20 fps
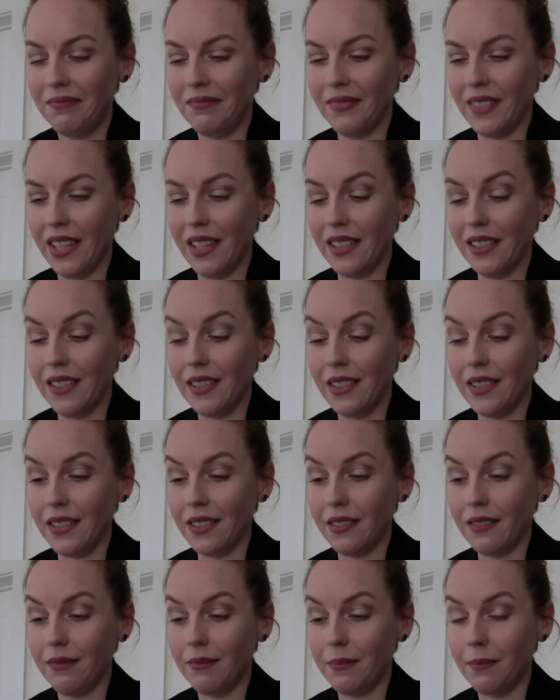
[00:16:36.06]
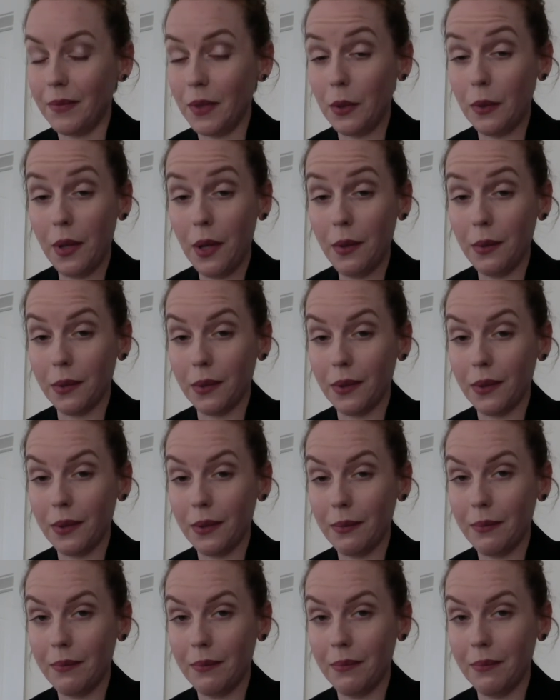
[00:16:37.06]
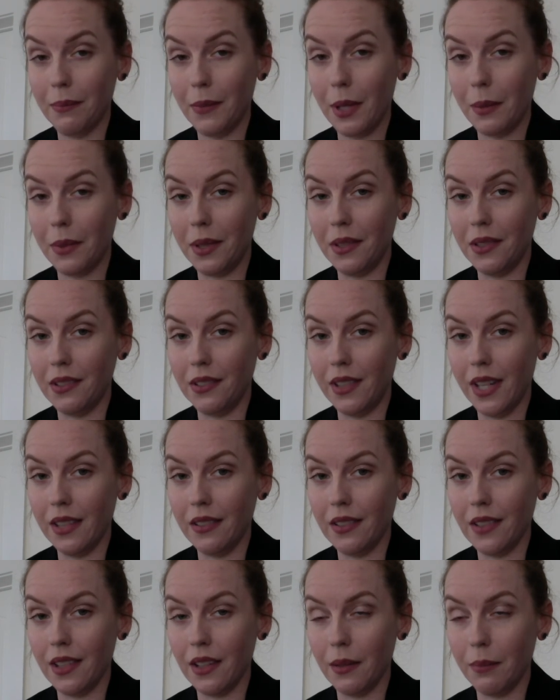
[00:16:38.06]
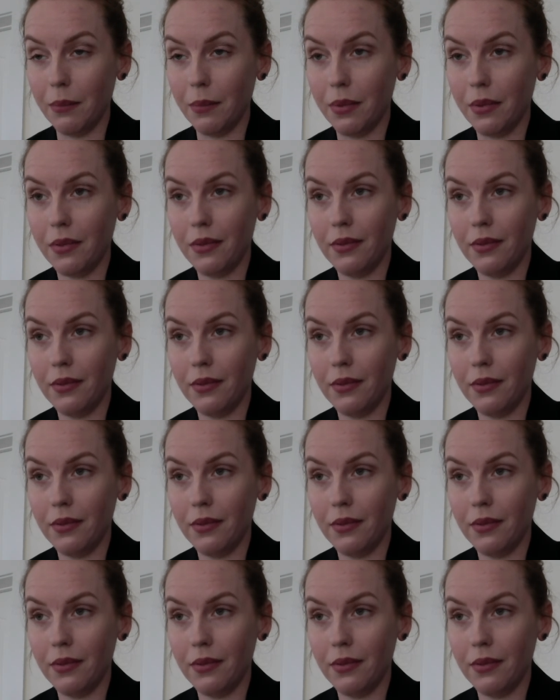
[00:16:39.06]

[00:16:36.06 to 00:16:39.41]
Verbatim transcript: And who knows? Maybe you'll end up